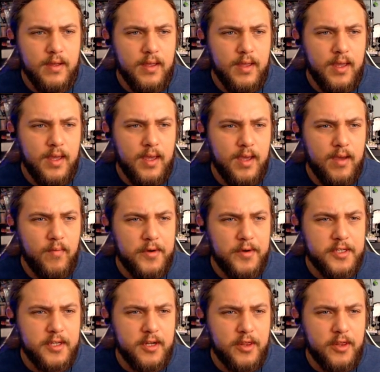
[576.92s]
And we're
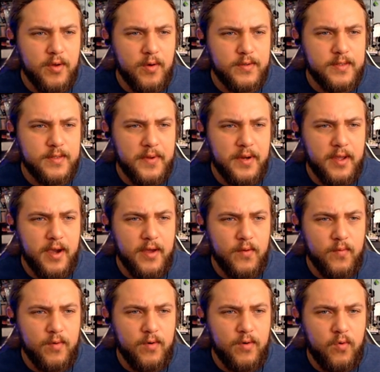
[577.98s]
just going to throw something together
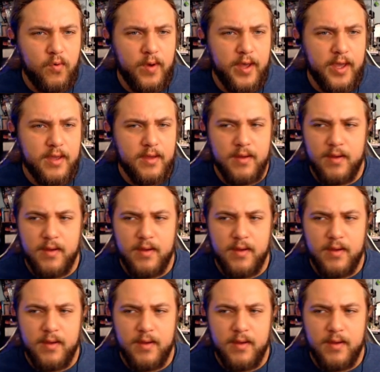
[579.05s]
real quick.